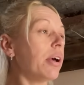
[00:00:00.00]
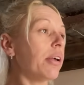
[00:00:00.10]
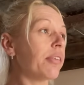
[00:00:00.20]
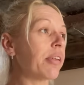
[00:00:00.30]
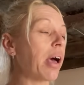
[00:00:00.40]

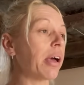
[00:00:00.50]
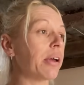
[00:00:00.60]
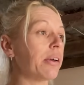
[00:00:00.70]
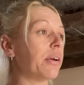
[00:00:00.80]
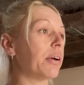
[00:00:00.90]

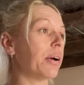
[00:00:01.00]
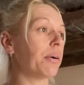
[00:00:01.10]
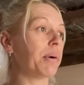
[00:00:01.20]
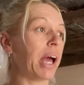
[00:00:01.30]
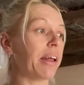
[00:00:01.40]
So
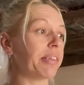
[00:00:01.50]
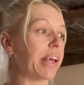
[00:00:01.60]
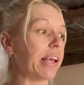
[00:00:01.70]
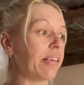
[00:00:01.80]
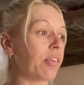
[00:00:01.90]
we had
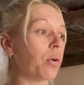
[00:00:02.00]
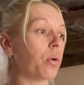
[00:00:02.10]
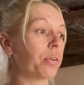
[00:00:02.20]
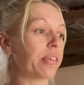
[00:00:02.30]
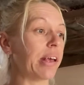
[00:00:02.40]
these
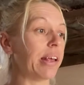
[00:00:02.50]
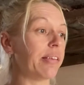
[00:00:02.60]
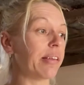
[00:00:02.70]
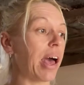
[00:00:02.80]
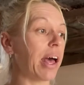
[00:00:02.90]

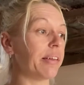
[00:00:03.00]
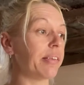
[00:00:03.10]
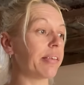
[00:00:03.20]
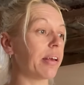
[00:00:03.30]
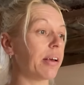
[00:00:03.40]
horses, and
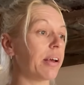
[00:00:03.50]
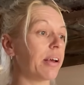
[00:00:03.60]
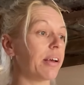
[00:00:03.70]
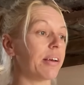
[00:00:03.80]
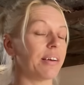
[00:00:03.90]

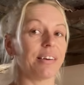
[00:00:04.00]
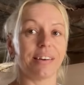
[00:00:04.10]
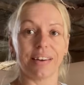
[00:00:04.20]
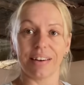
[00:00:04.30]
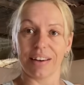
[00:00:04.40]

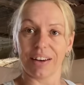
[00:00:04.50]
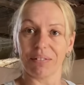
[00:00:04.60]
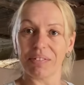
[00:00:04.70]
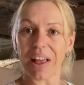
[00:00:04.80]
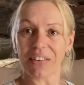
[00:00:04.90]

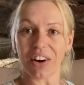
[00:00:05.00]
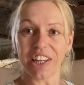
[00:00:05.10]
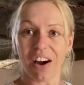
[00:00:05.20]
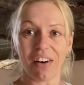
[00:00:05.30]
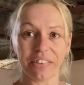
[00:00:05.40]
we've now got a
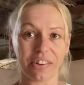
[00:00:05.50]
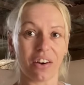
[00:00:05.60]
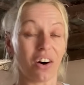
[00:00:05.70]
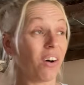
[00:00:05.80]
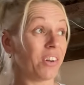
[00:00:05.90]
yard
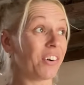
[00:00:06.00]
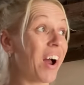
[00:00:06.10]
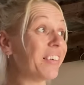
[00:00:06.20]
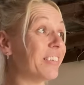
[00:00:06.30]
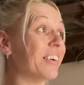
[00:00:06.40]
on our
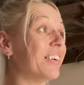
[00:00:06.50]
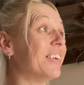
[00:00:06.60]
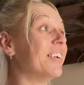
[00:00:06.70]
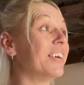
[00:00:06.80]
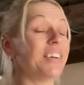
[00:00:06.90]
own.
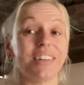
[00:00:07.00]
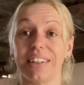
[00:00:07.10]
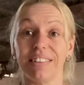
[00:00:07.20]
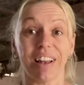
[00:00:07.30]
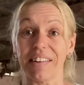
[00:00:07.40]

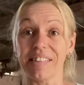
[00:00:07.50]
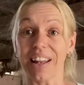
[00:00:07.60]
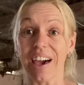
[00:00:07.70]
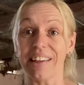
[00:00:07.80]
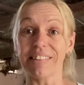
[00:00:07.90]
Loads of
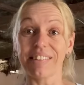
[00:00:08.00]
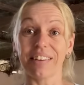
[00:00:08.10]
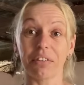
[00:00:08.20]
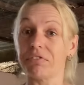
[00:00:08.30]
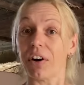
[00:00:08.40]
land,
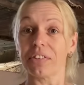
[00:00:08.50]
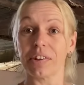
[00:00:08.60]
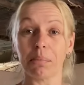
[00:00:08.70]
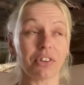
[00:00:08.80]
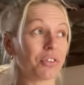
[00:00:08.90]
far too
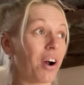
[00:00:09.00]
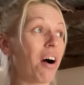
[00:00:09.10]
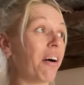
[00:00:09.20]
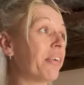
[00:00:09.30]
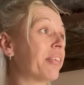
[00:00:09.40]
much
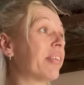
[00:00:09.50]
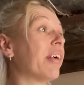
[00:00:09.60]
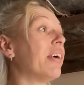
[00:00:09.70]
grass,